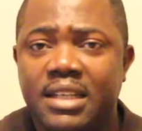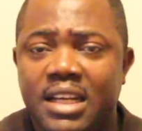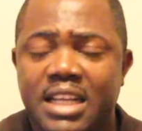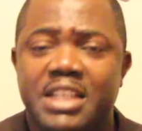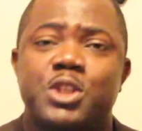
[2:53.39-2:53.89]

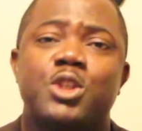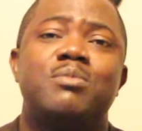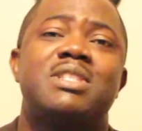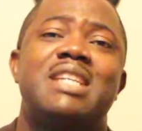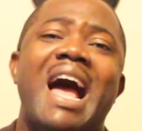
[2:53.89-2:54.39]
It is
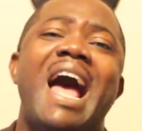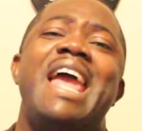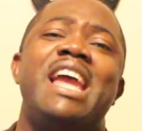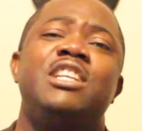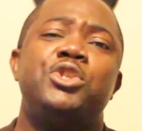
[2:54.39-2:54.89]
something I
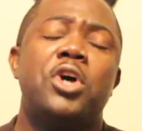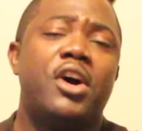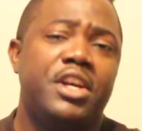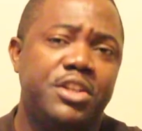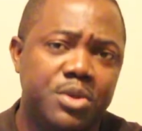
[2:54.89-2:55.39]

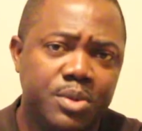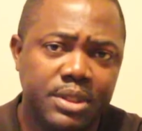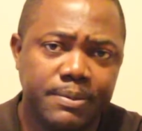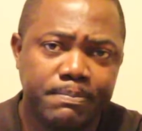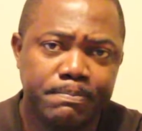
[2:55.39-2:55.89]
enjoy doing.